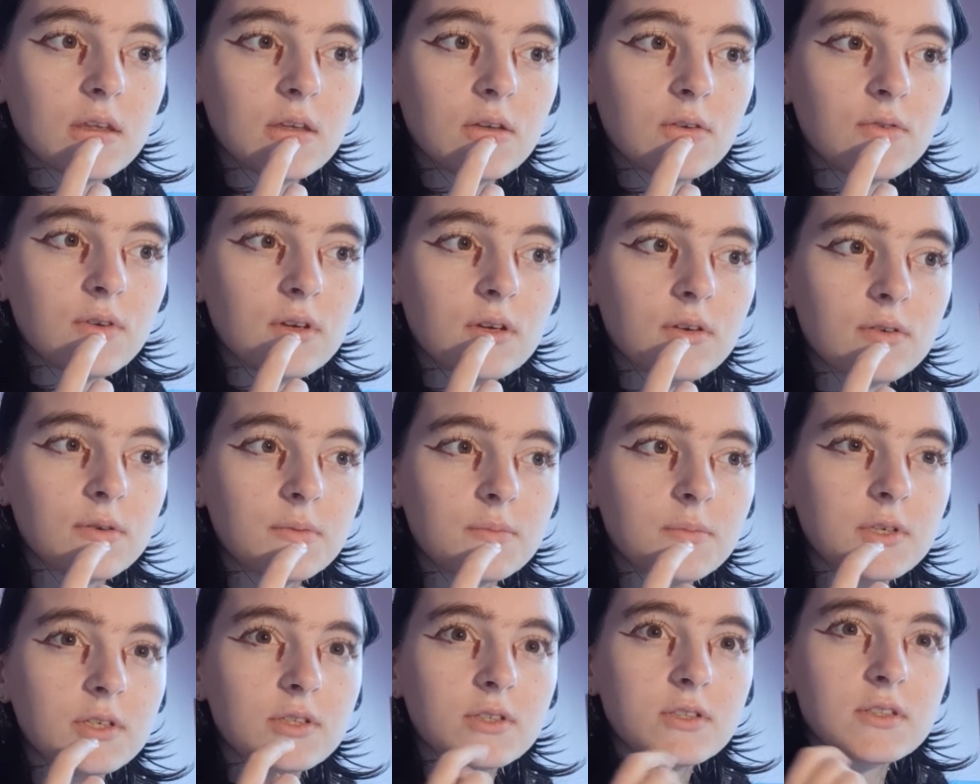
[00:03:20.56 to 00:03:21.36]
think we
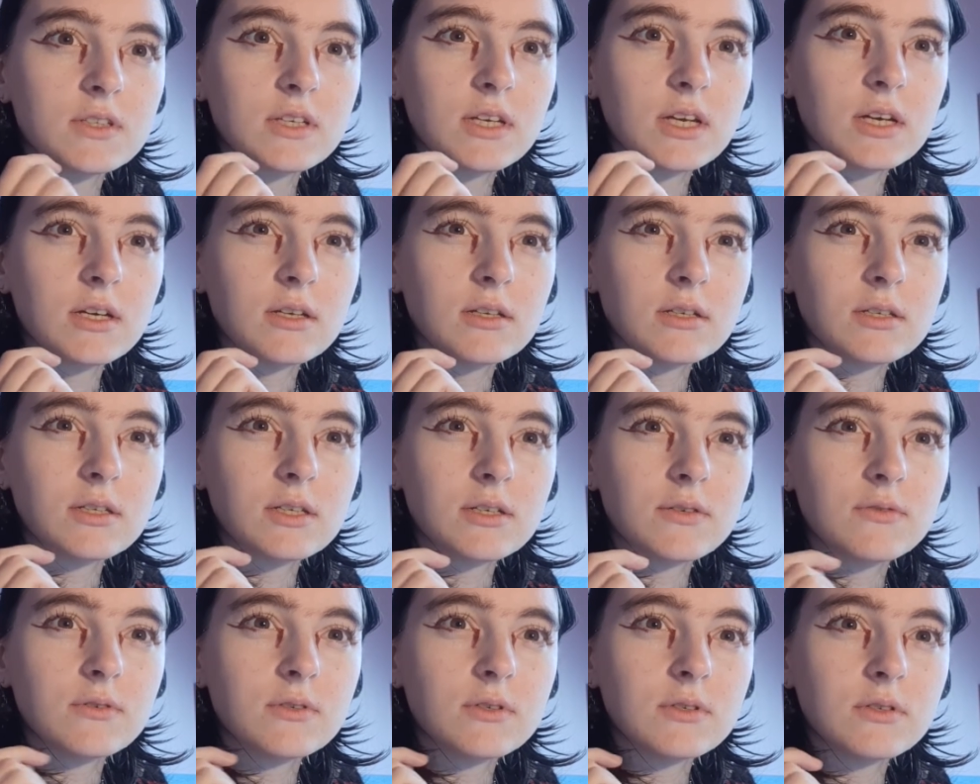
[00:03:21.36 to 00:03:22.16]
mostly had
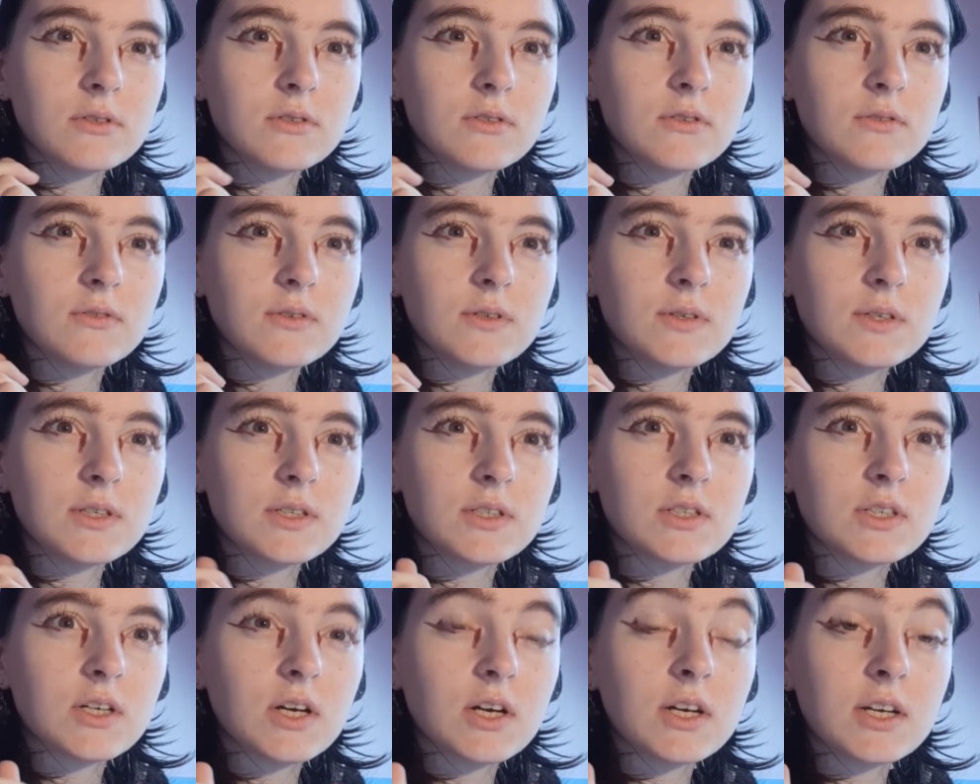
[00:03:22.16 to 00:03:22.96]
difficulty with our
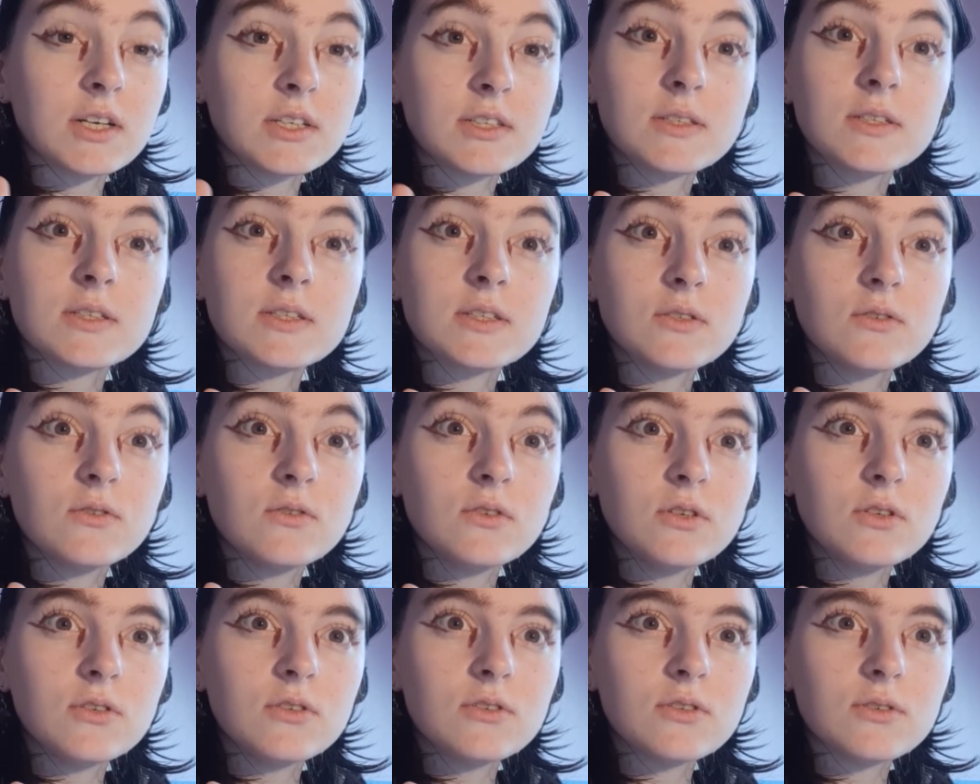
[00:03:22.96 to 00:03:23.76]
tongue and still
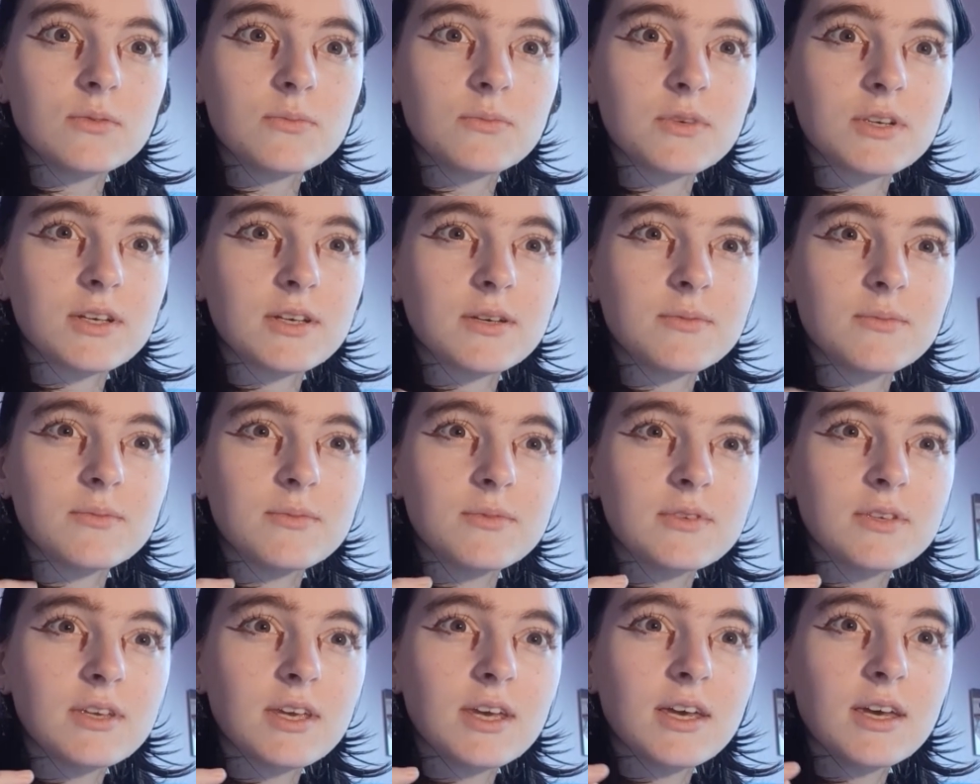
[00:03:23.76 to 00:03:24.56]
do sometimes.
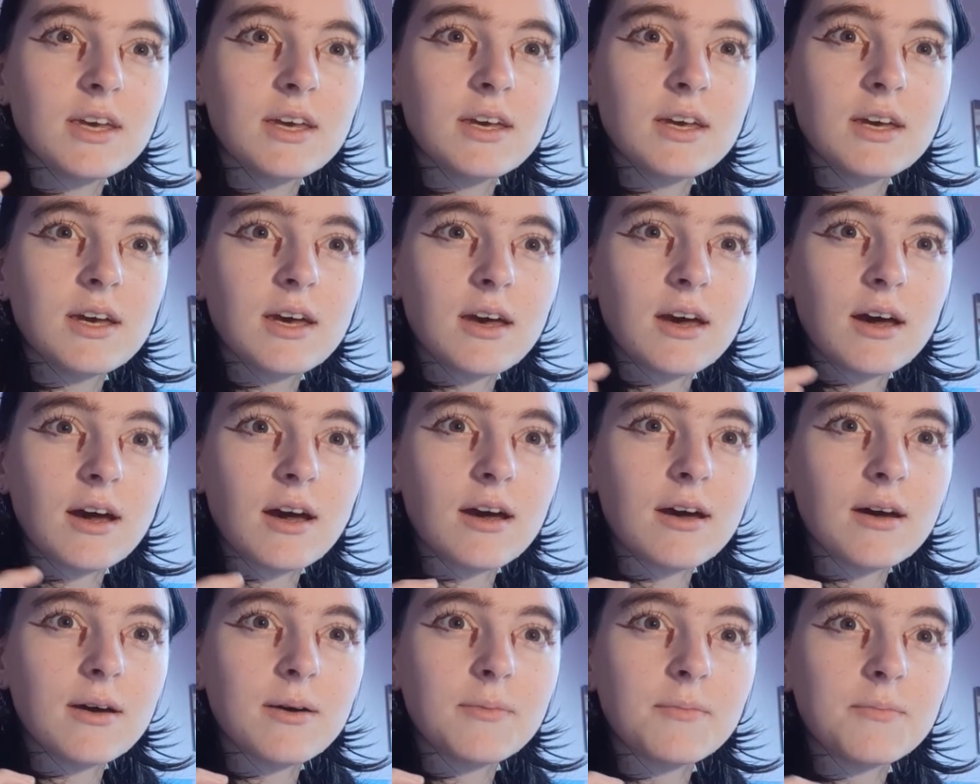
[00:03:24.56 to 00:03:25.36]

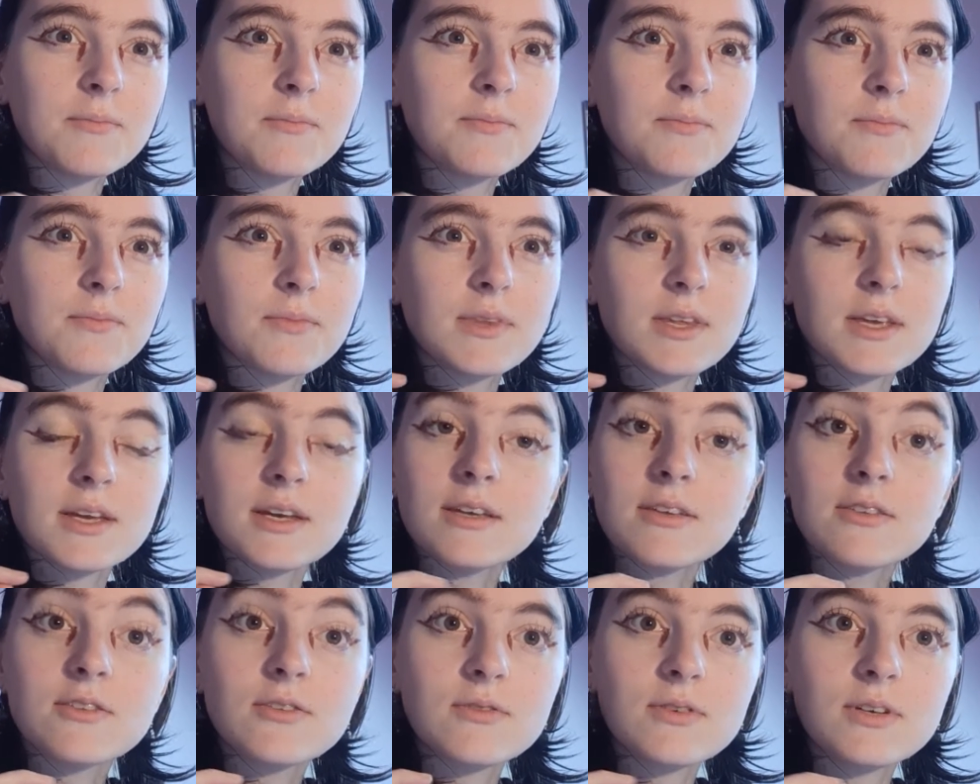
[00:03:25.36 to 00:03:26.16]

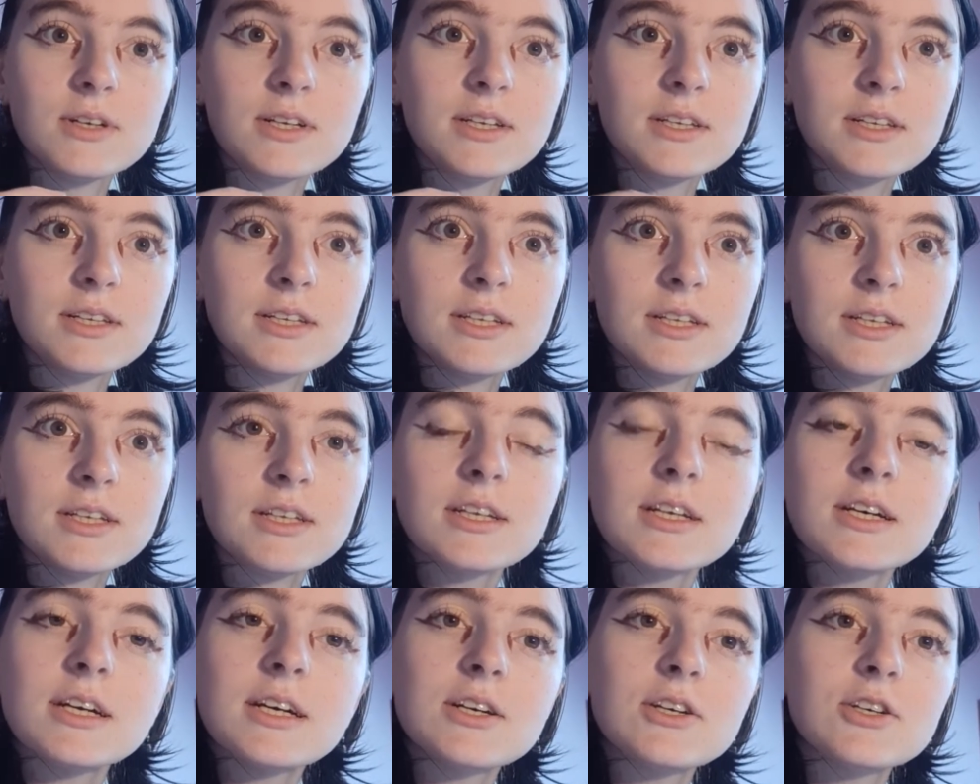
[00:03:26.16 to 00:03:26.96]
Because we didn't
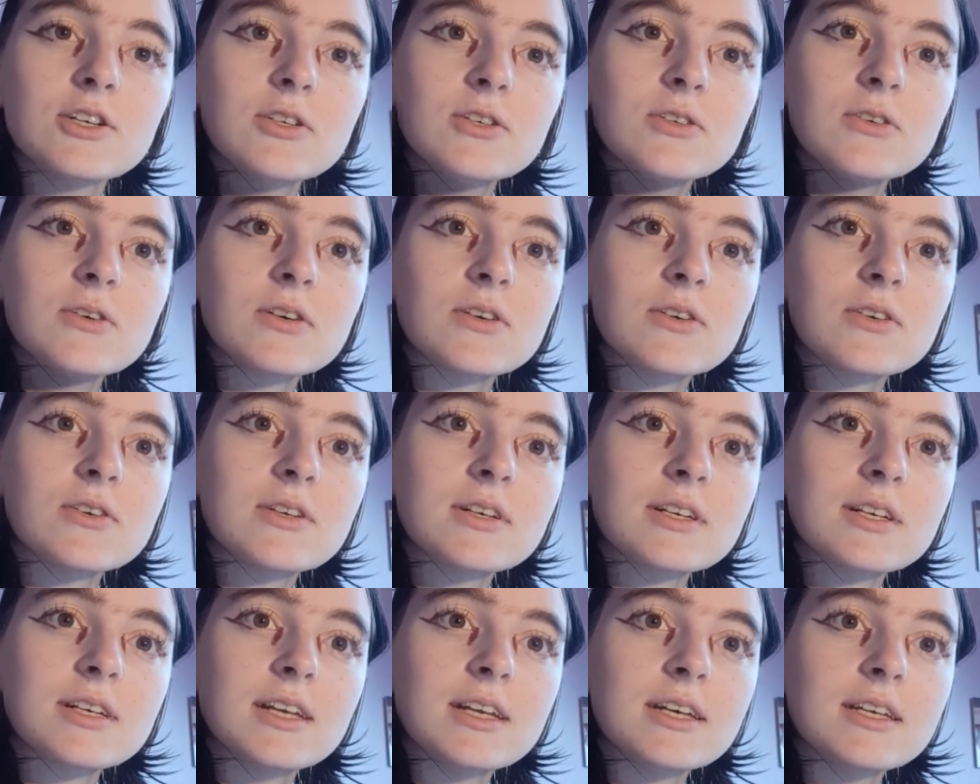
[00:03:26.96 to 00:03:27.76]
outgrow
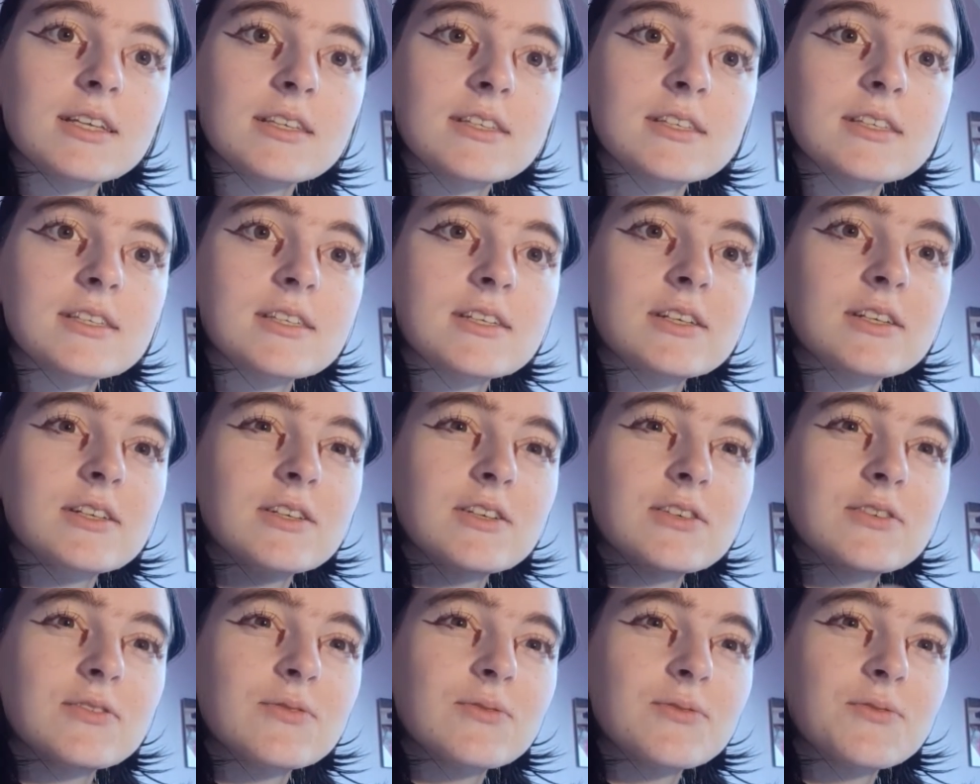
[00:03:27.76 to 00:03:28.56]
this. You
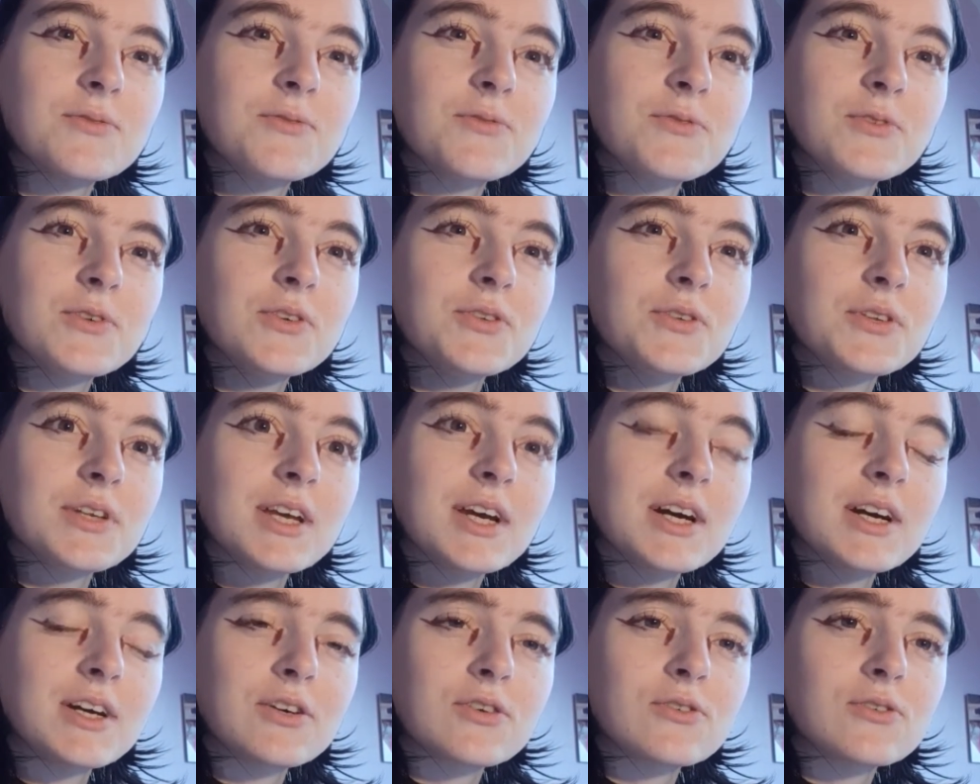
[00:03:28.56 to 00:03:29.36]
don't fully
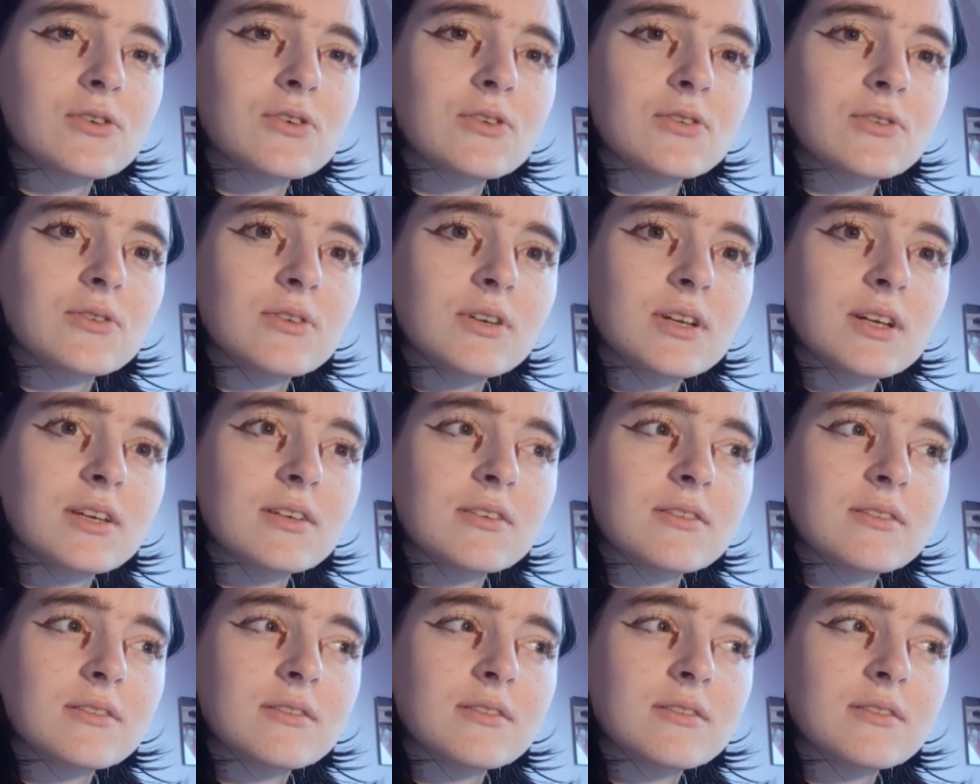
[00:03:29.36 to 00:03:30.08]
outgrow this.